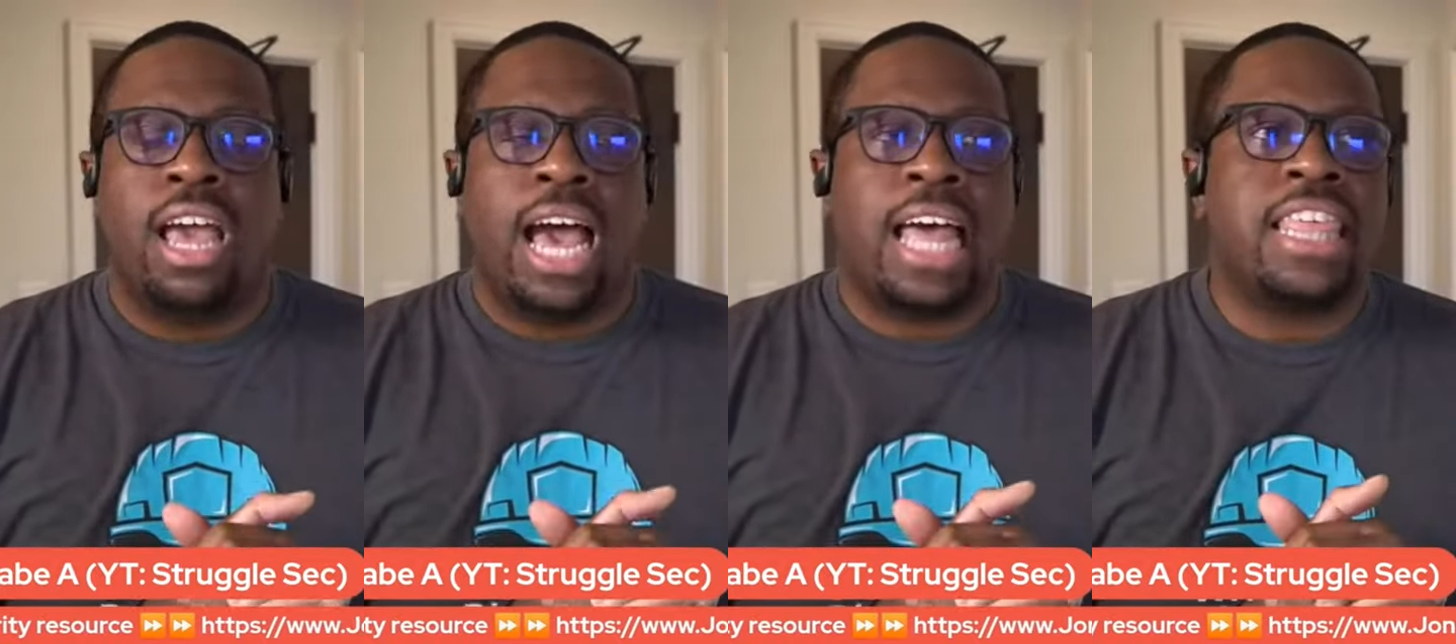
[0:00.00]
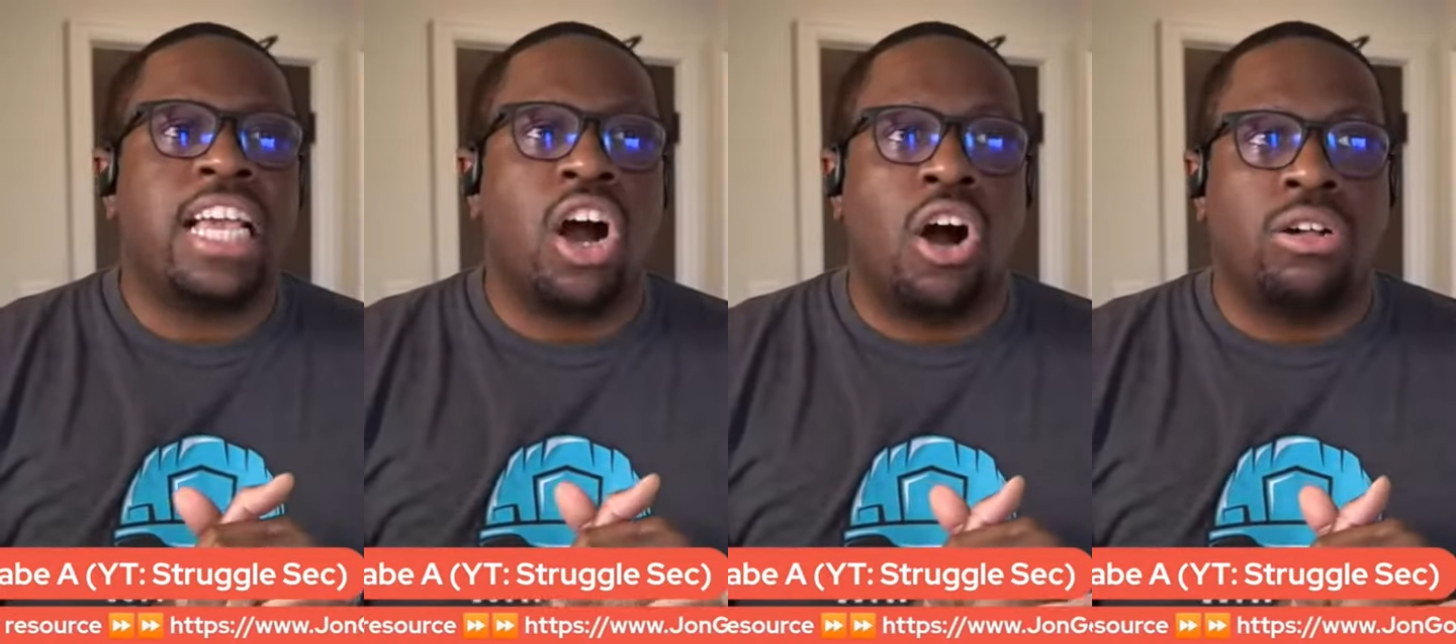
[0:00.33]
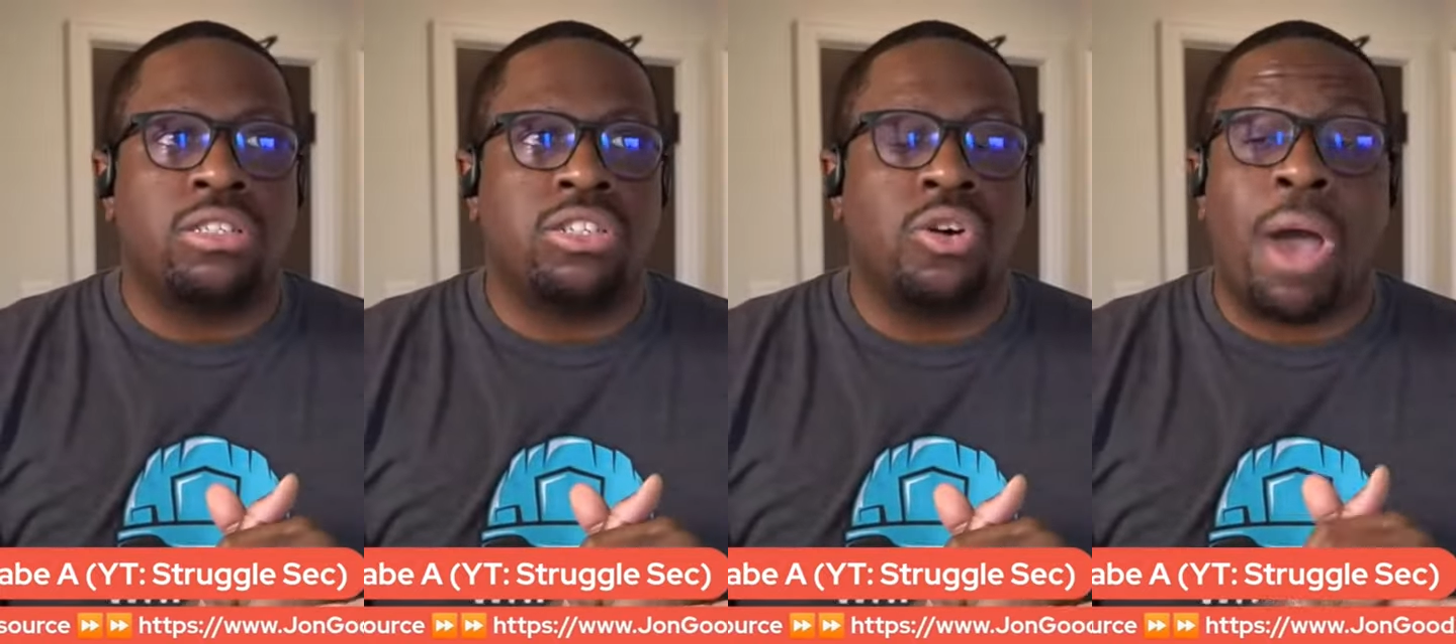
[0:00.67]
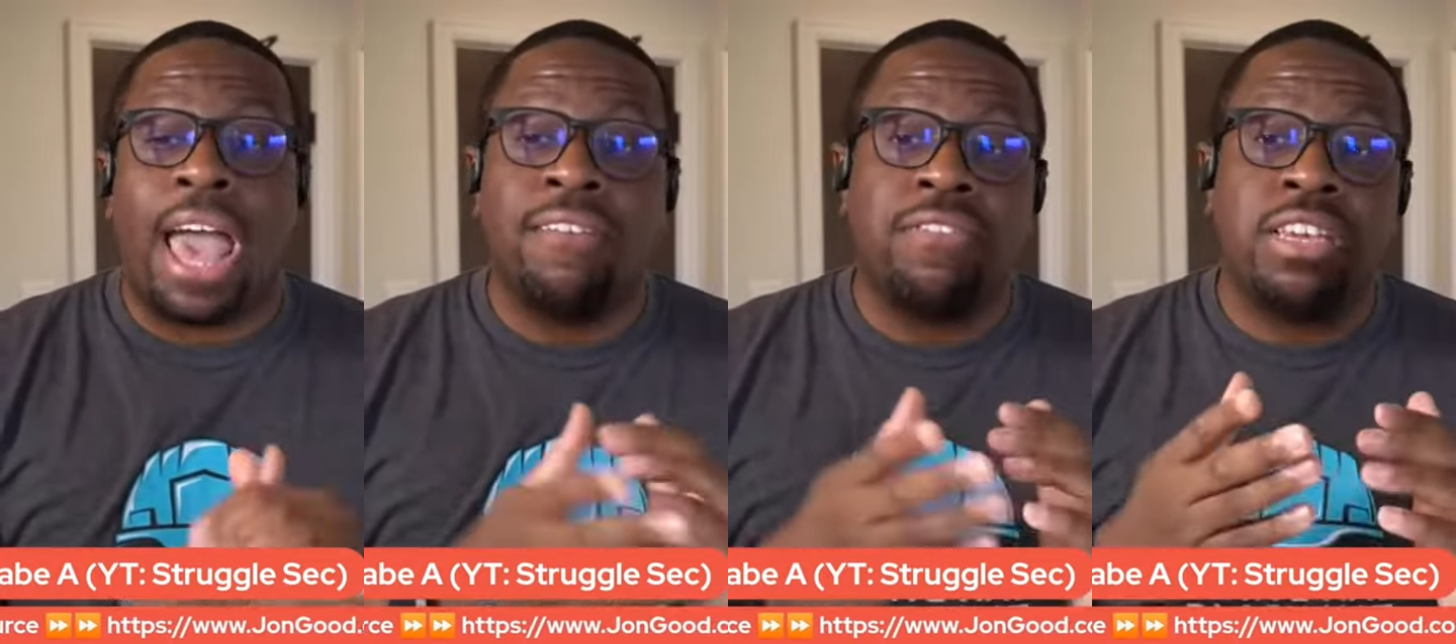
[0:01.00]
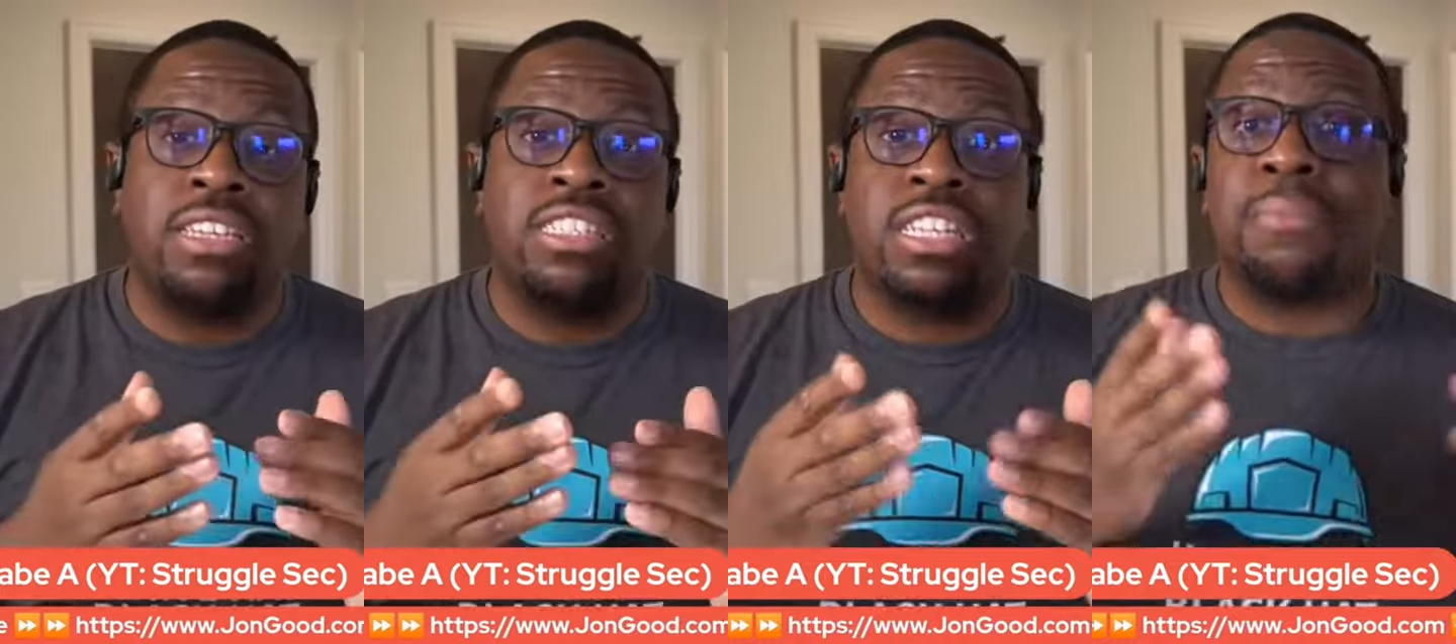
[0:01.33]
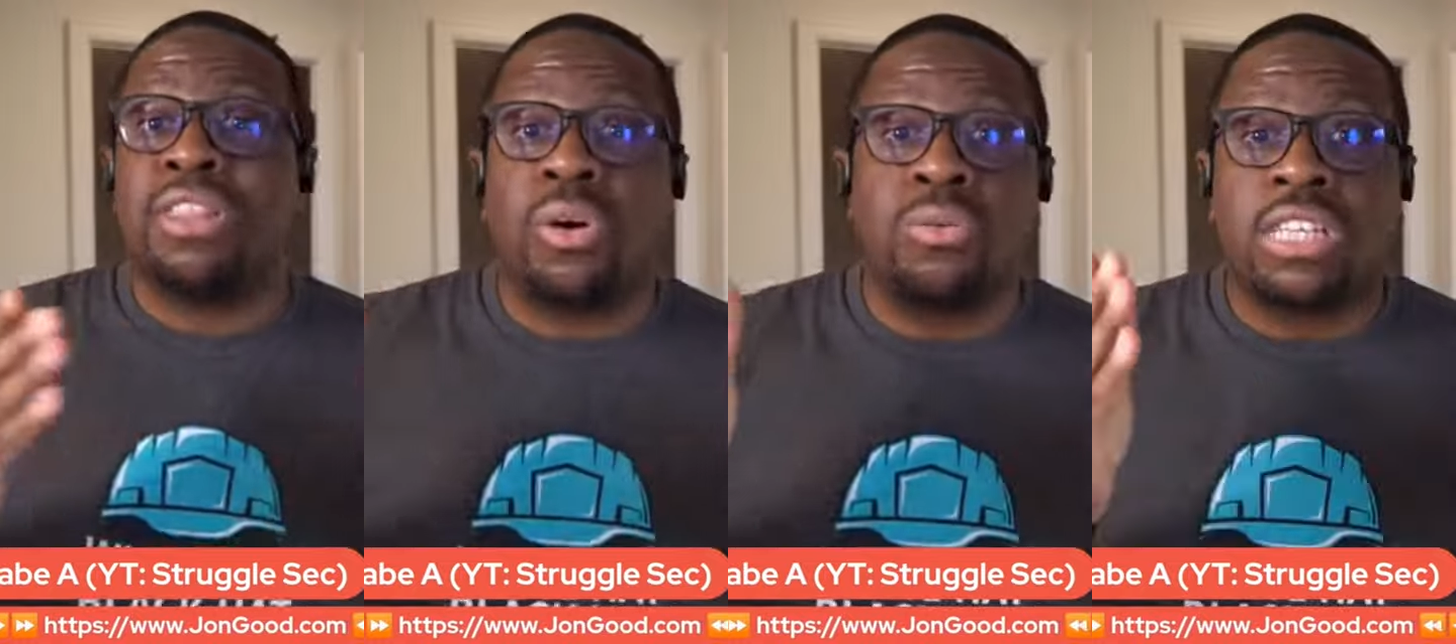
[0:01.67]
I think also having some
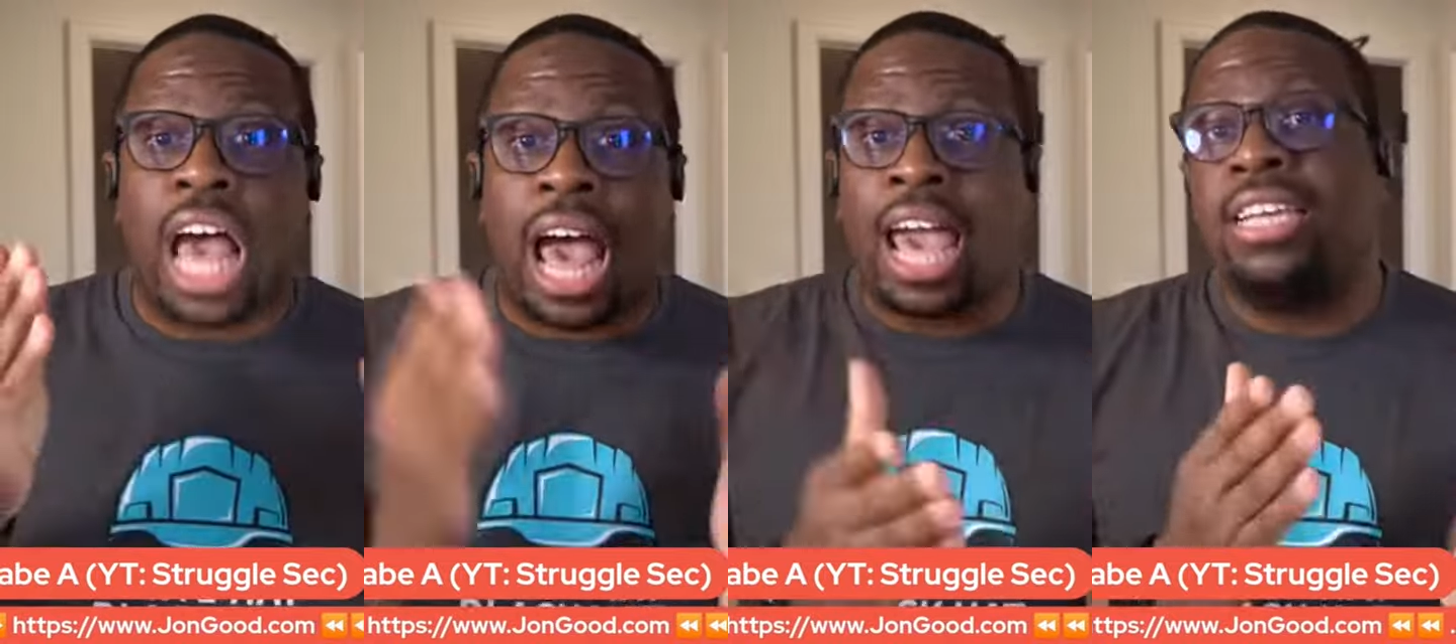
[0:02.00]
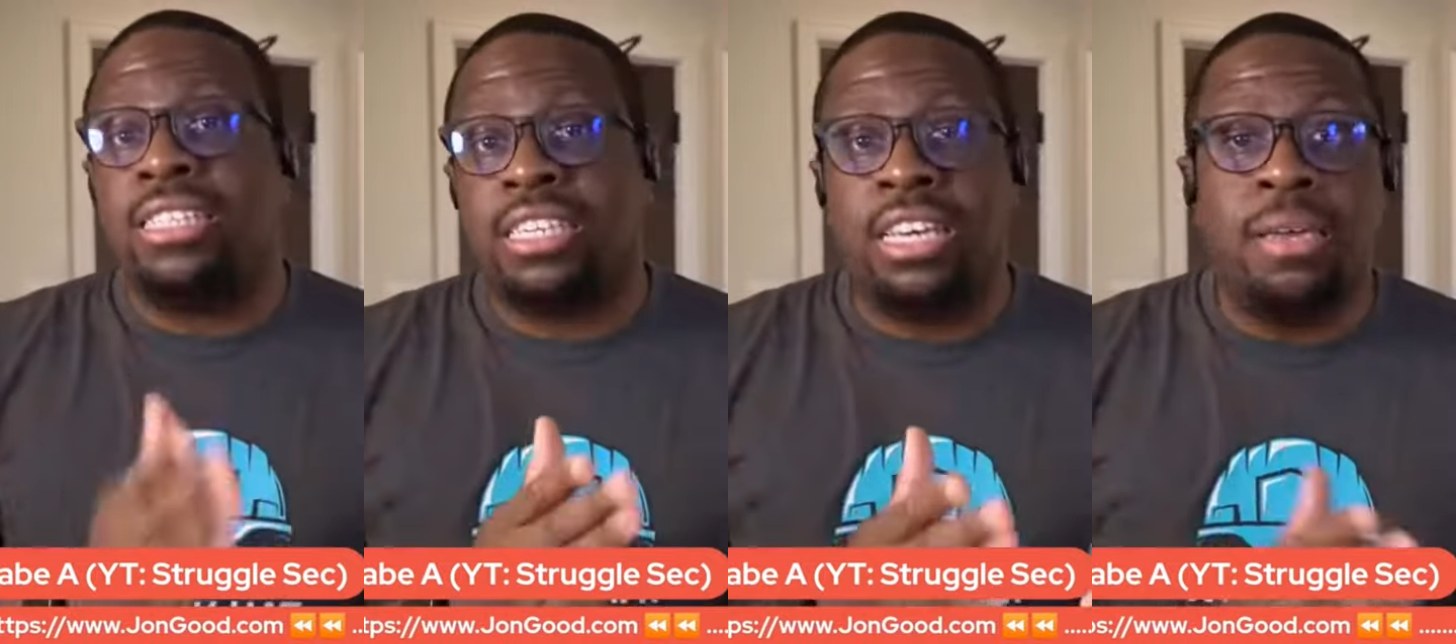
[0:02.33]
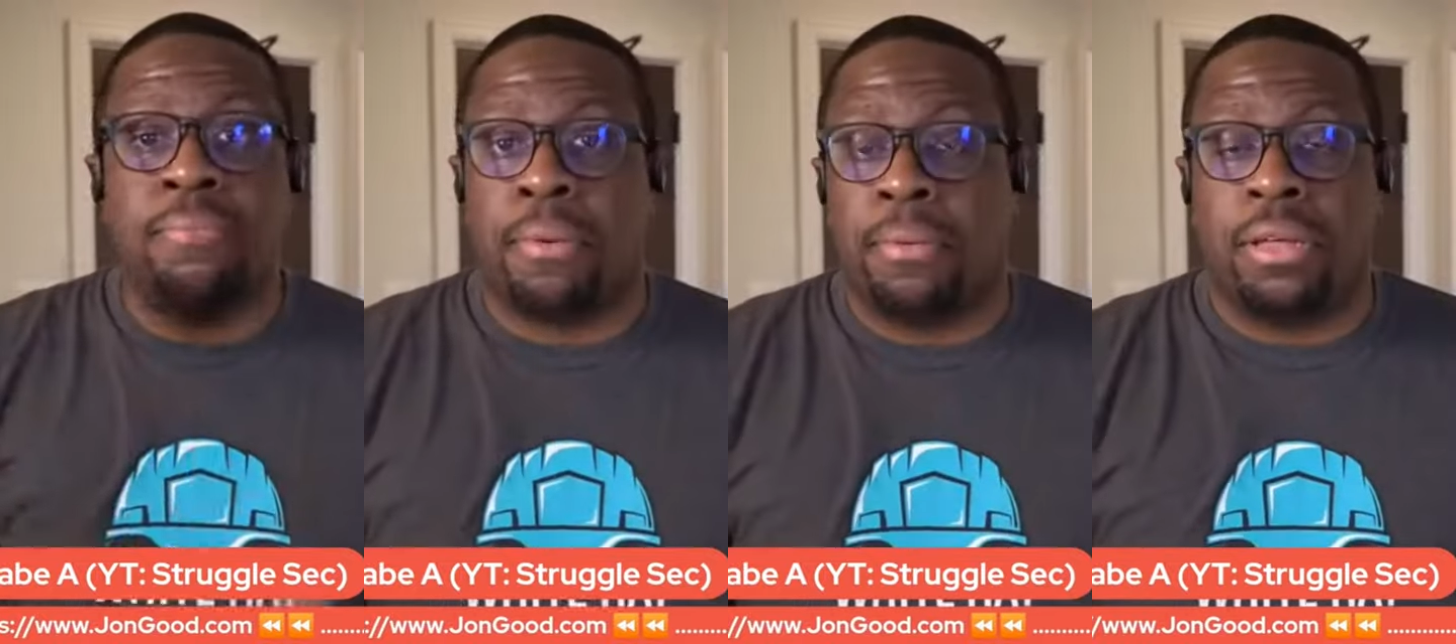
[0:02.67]
of those IT